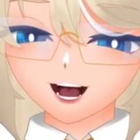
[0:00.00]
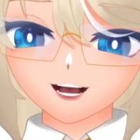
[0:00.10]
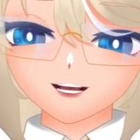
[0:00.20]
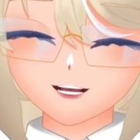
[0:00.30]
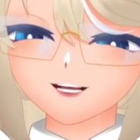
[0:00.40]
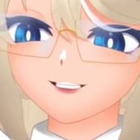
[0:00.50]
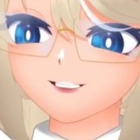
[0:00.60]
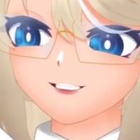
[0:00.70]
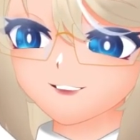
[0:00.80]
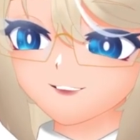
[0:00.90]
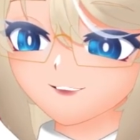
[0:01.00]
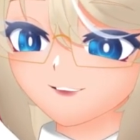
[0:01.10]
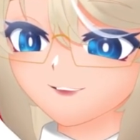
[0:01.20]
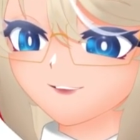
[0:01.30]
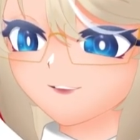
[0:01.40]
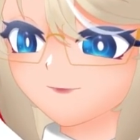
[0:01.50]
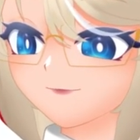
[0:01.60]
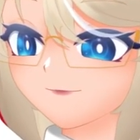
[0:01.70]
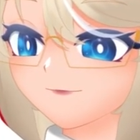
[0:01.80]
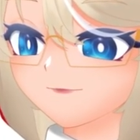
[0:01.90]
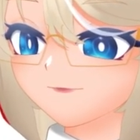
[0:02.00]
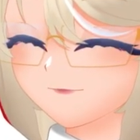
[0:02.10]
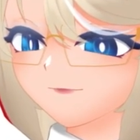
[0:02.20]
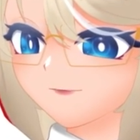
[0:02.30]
I would need them to get the changes.